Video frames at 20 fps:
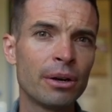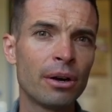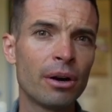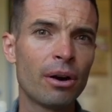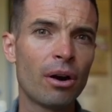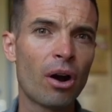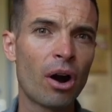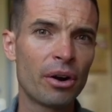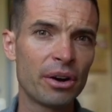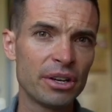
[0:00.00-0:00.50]

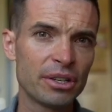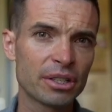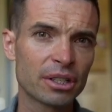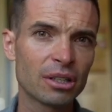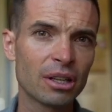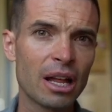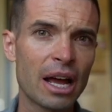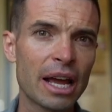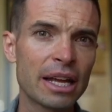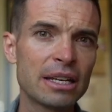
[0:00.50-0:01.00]
are in
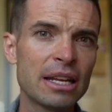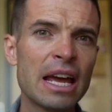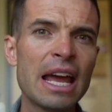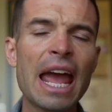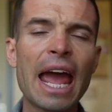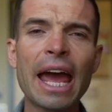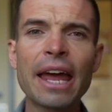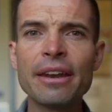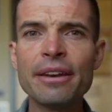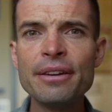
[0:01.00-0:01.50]
decline,
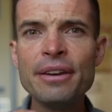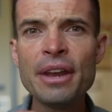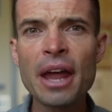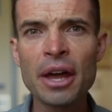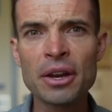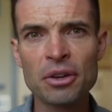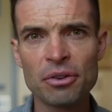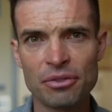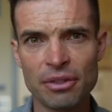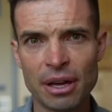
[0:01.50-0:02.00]
and
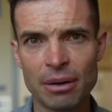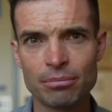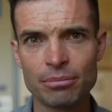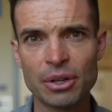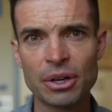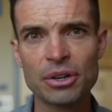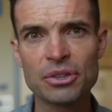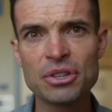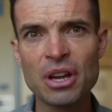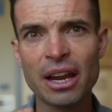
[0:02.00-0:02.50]
none of them,
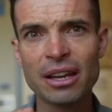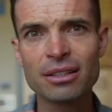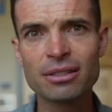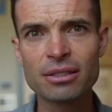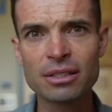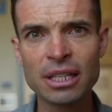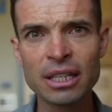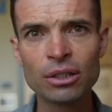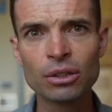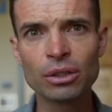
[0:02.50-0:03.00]
there is not a
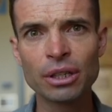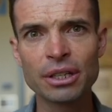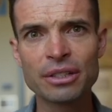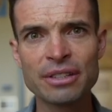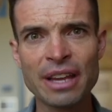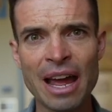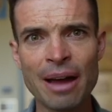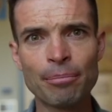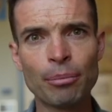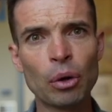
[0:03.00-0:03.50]
single
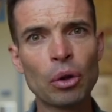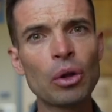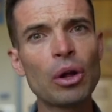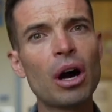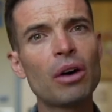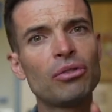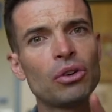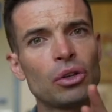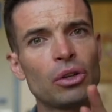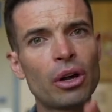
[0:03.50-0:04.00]
example
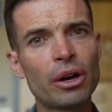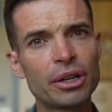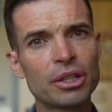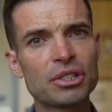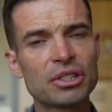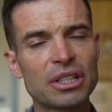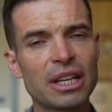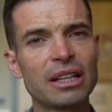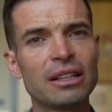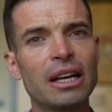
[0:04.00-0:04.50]
of a large
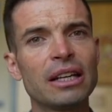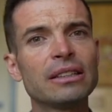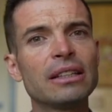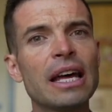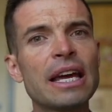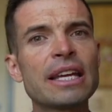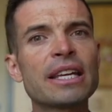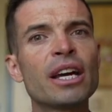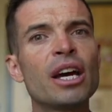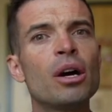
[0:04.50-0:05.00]
saline
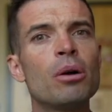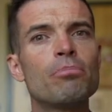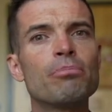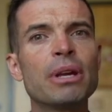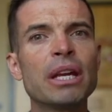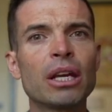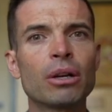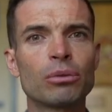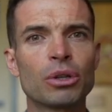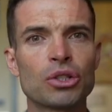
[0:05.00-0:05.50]
lake
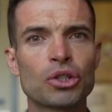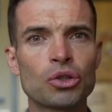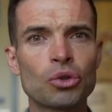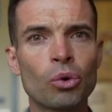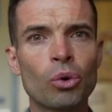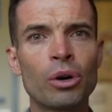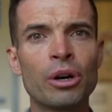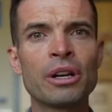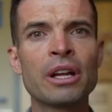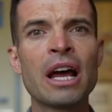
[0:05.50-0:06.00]
being
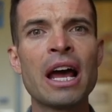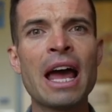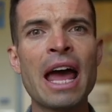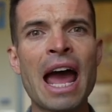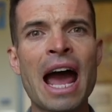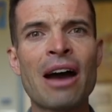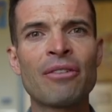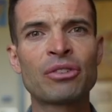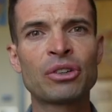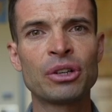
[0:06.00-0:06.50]
restored
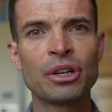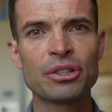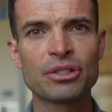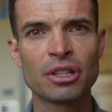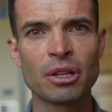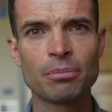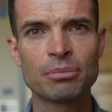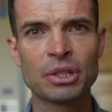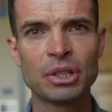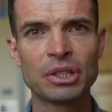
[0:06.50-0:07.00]
after it
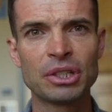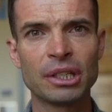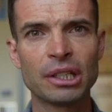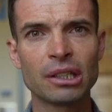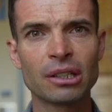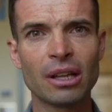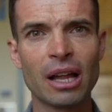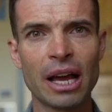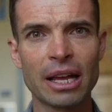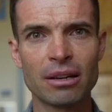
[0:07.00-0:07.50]
slips into
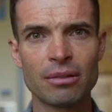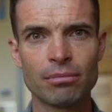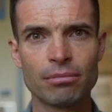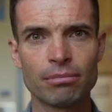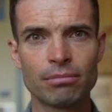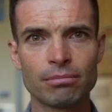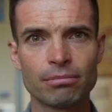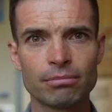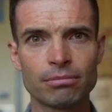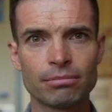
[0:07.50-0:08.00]
decline.
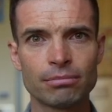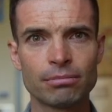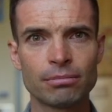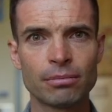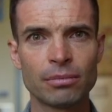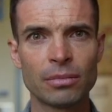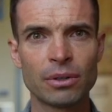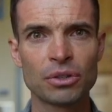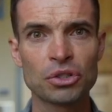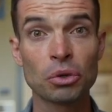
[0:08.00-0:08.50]

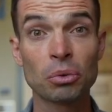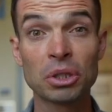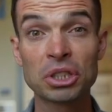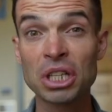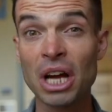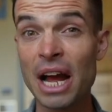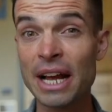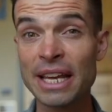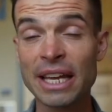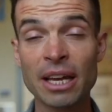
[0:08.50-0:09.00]
So we're
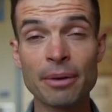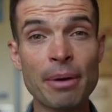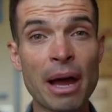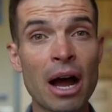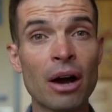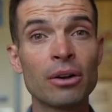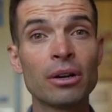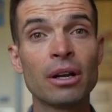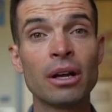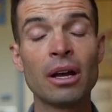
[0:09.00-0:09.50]
talking
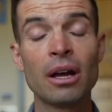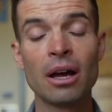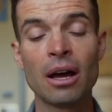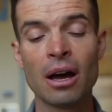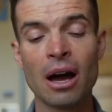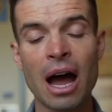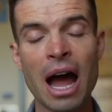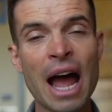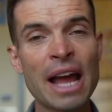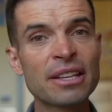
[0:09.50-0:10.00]
about
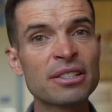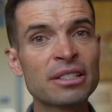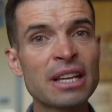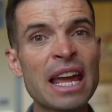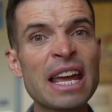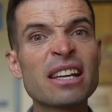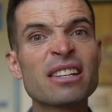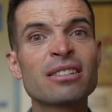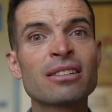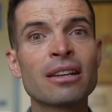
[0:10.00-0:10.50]
high
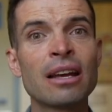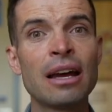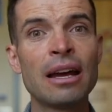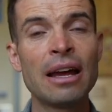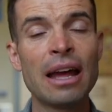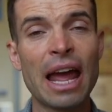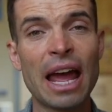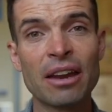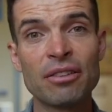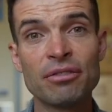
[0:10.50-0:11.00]
stakes
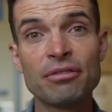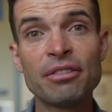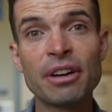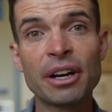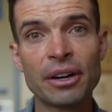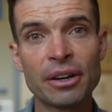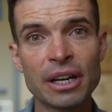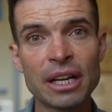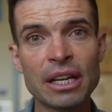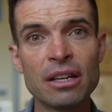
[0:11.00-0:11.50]
and
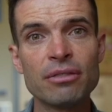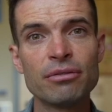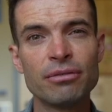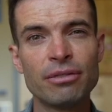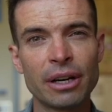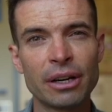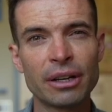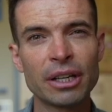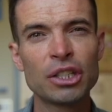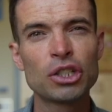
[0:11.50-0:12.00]
very,
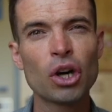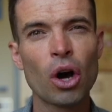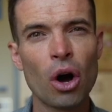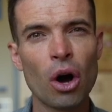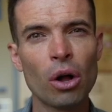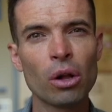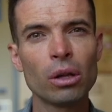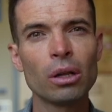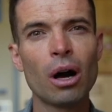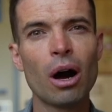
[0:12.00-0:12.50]
very
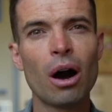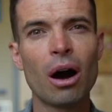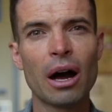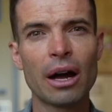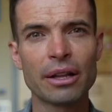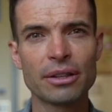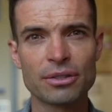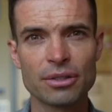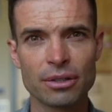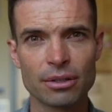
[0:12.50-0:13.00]
tall
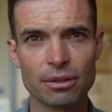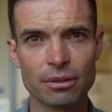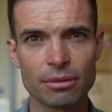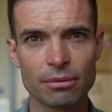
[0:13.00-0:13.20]
odds.